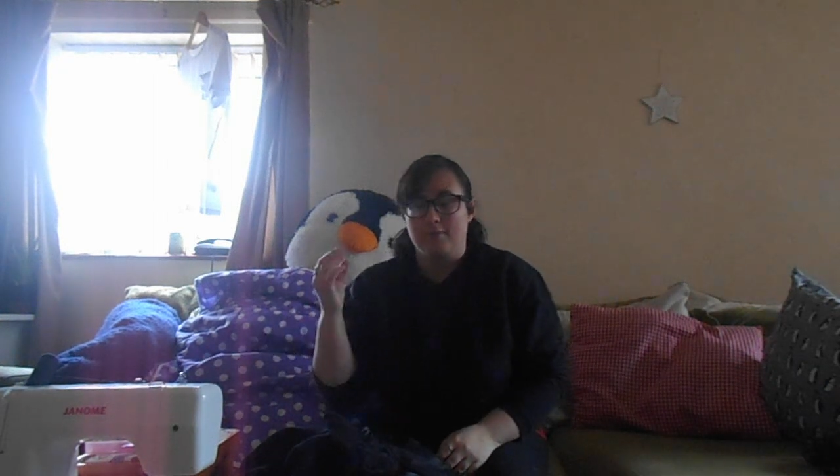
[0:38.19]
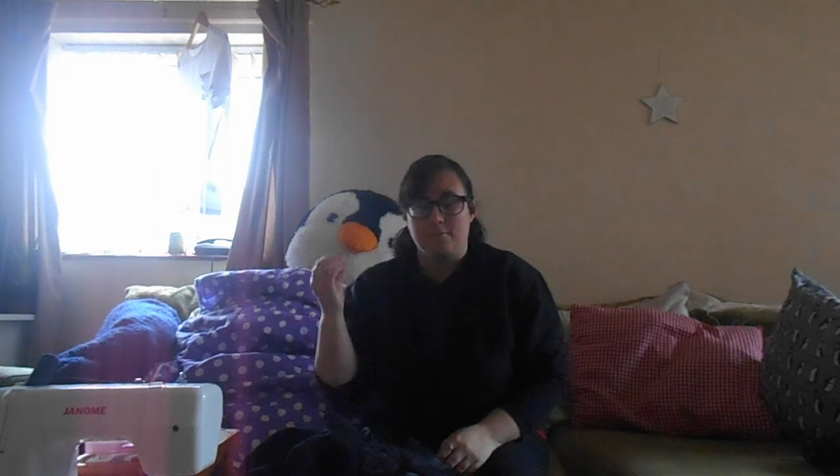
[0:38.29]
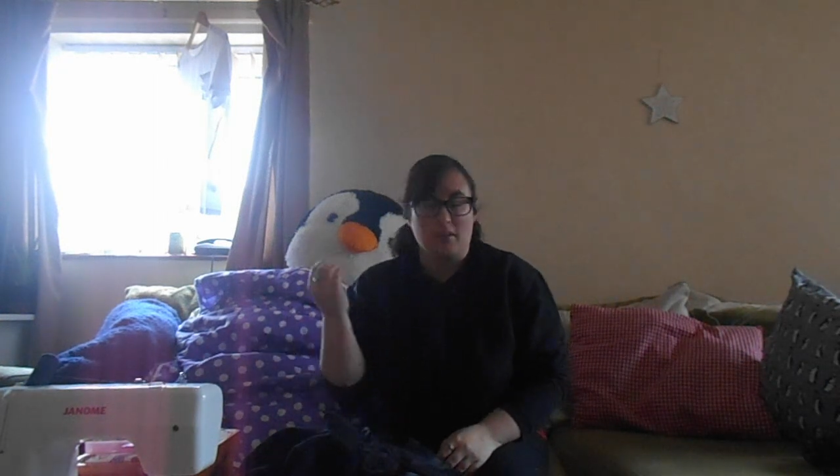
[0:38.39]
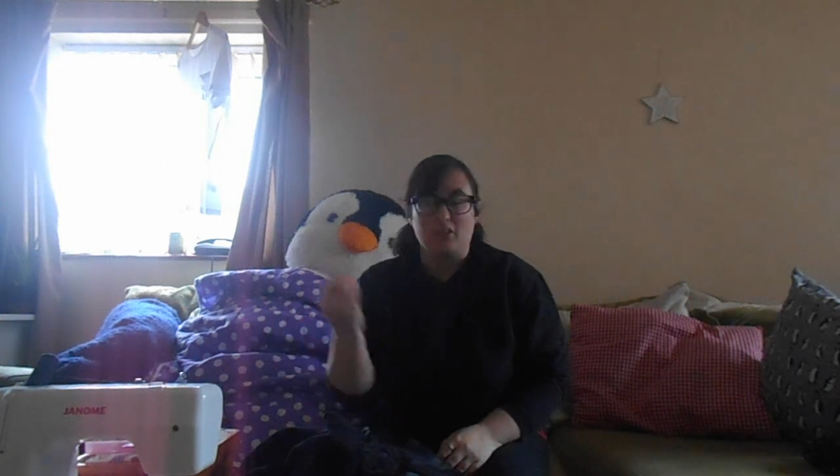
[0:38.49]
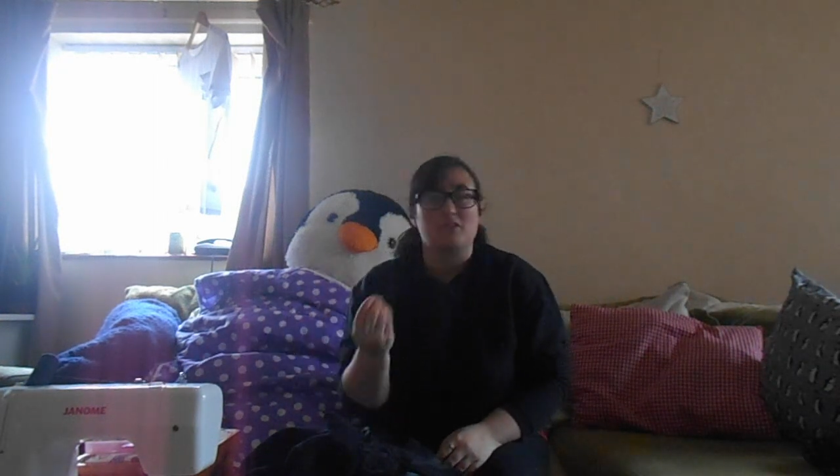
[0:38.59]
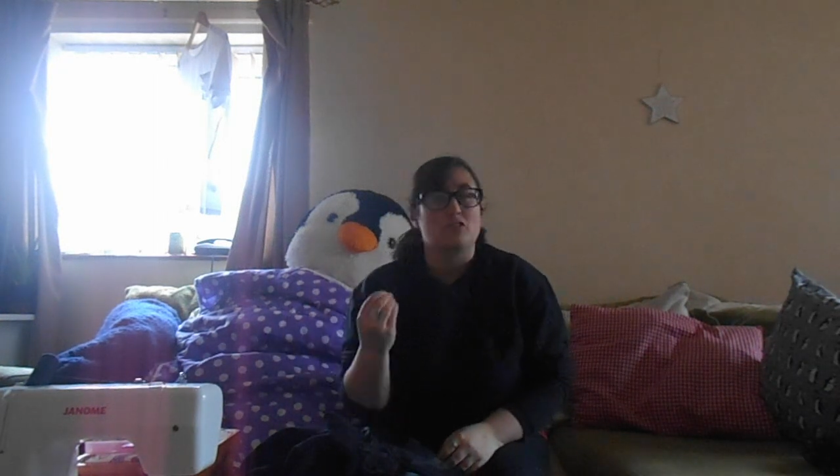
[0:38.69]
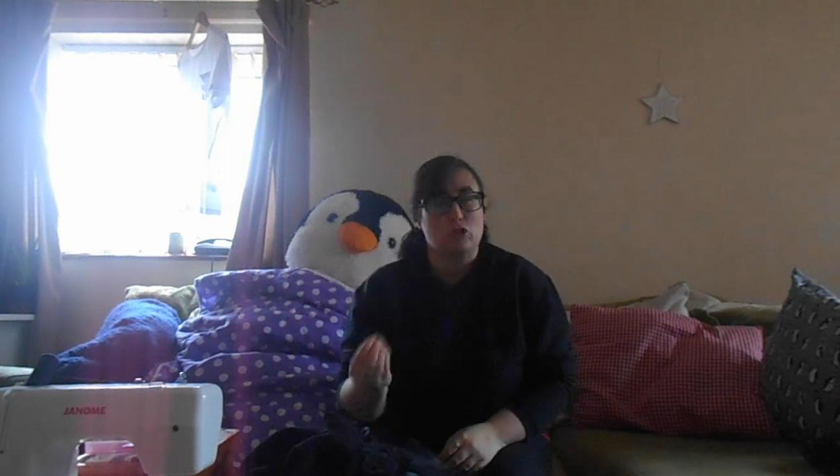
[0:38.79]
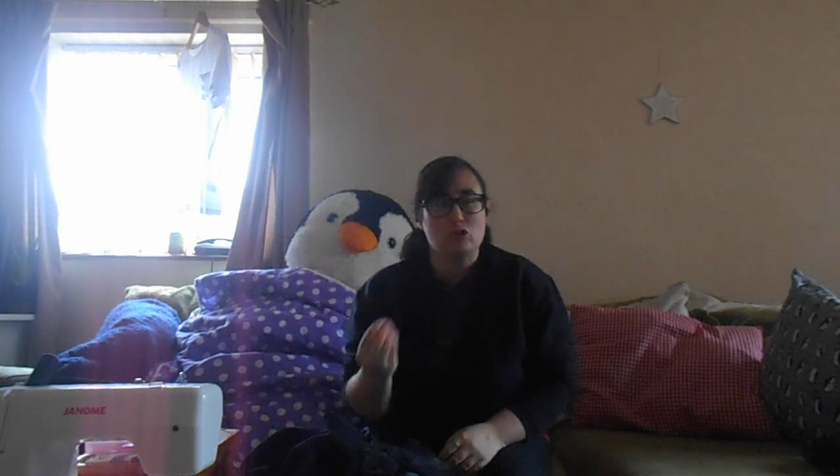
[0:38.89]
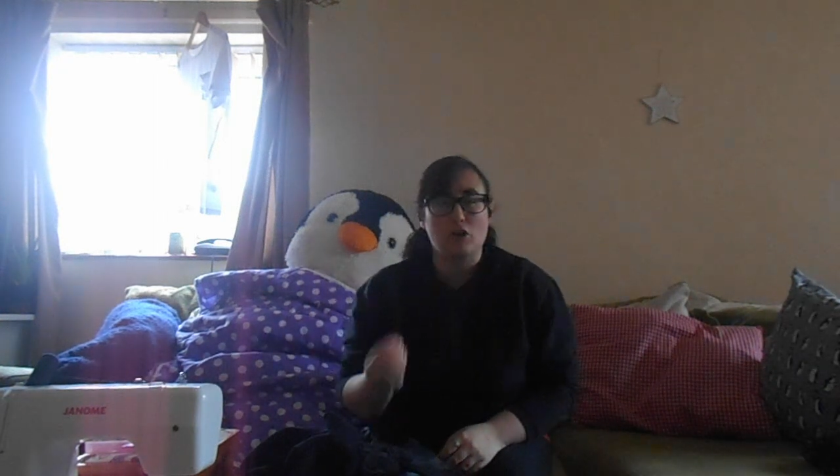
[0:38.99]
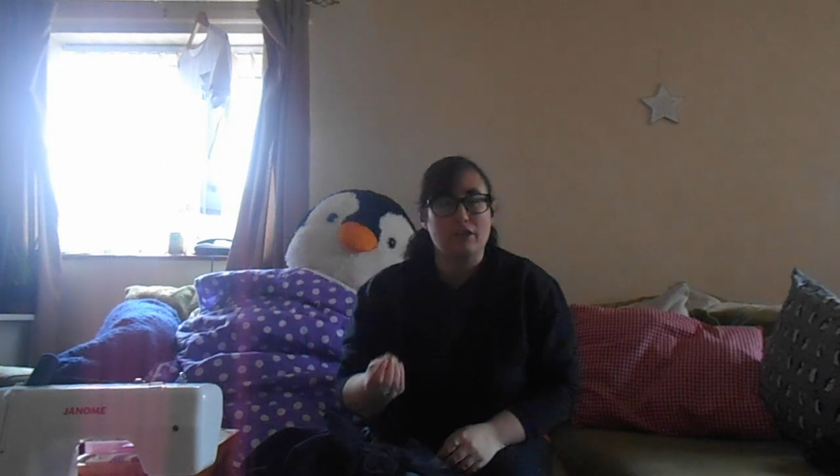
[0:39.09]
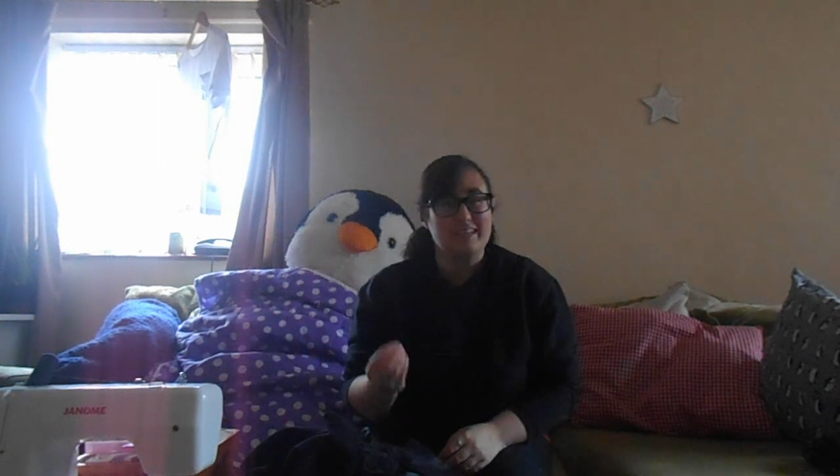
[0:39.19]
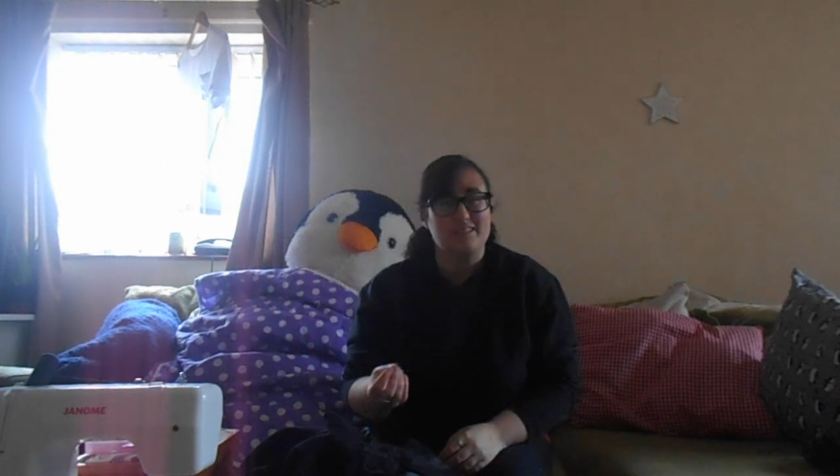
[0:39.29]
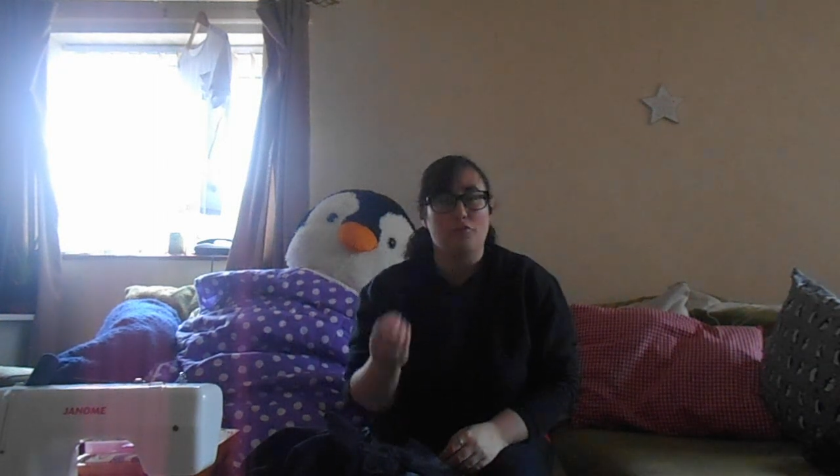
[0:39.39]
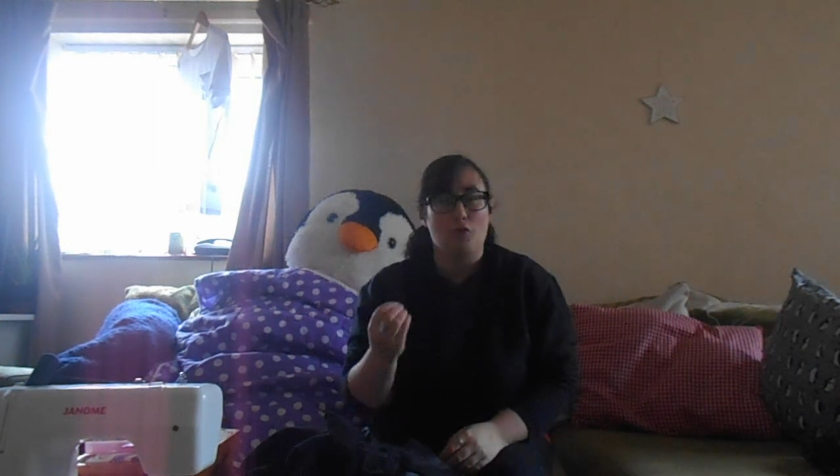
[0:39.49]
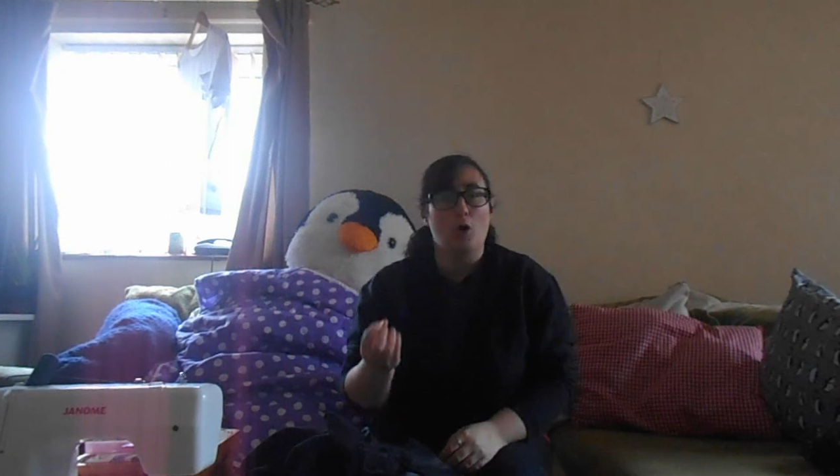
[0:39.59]
because it's the
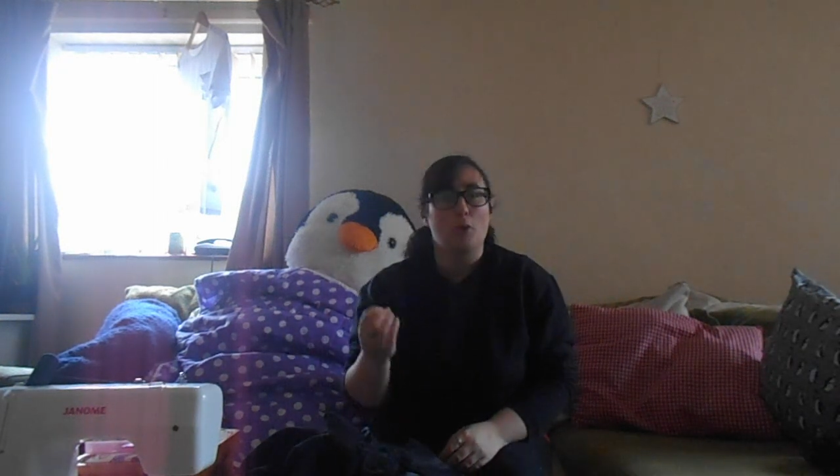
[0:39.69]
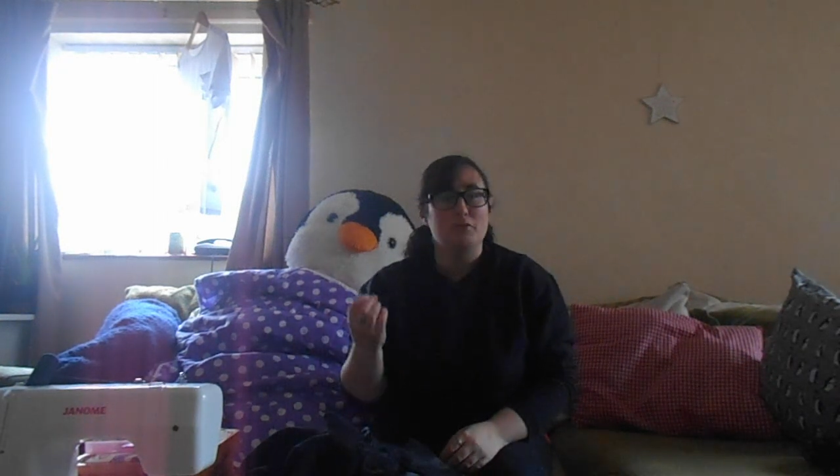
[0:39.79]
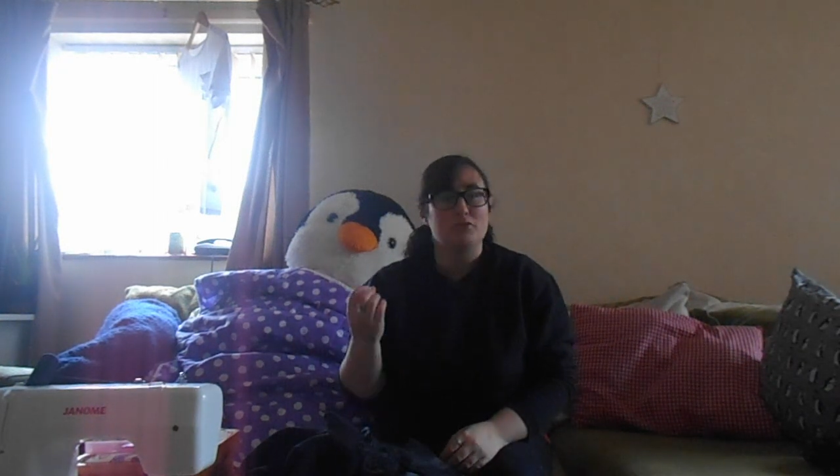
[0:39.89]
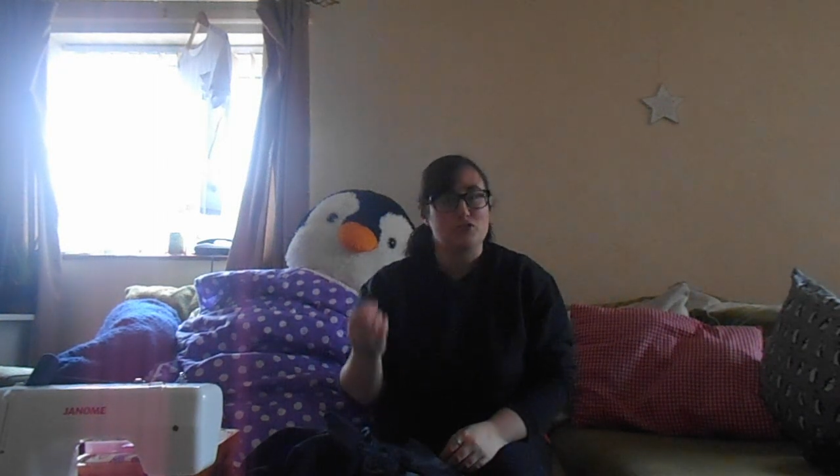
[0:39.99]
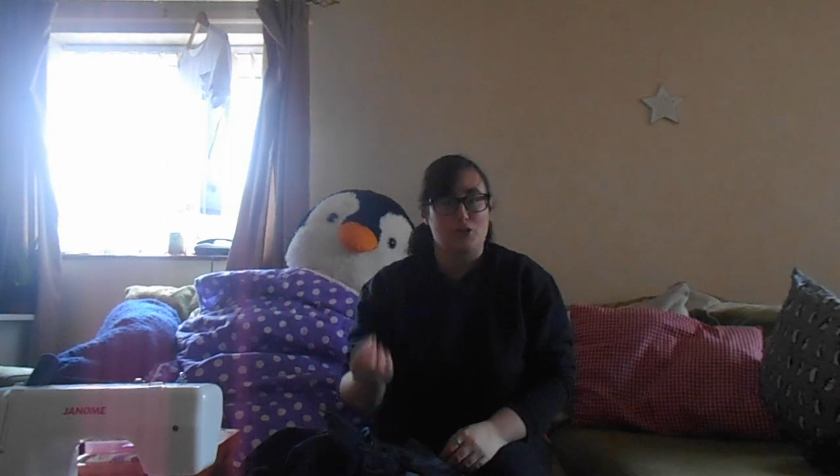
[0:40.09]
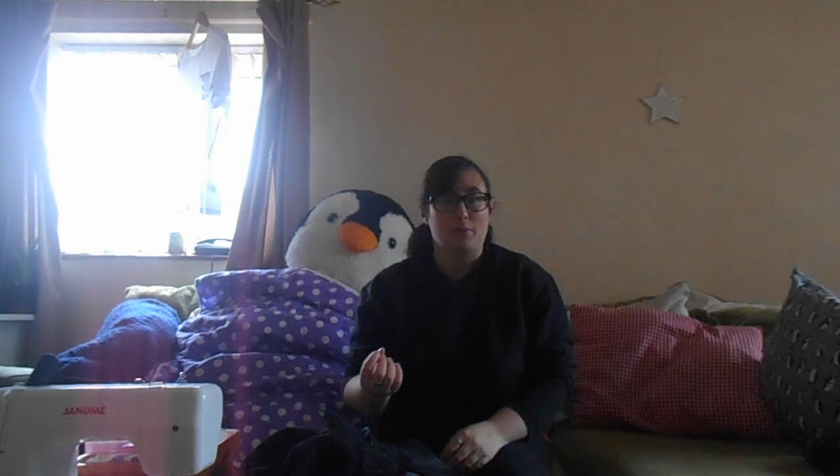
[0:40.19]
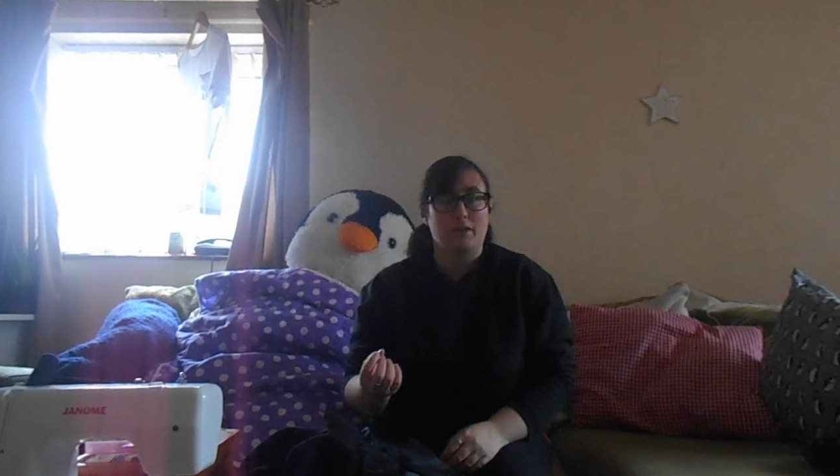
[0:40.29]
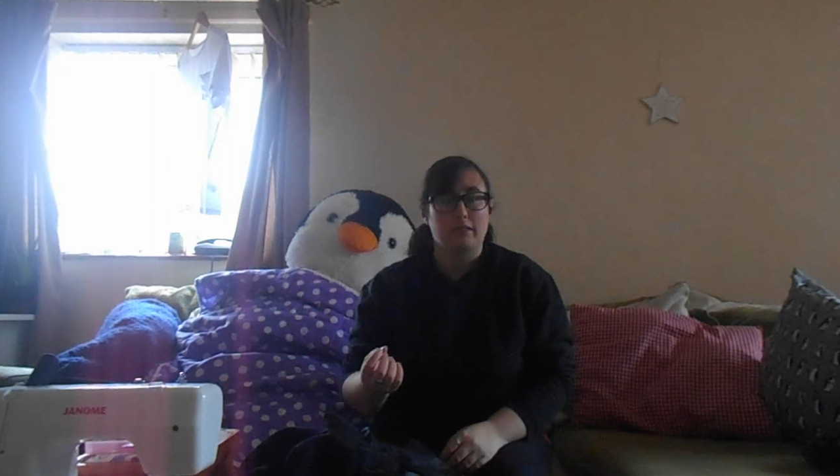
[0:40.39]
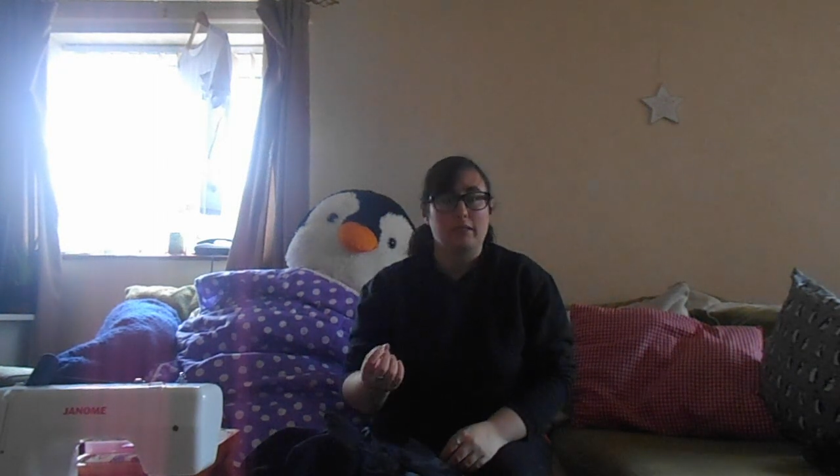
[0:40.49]
strongest form of sewing.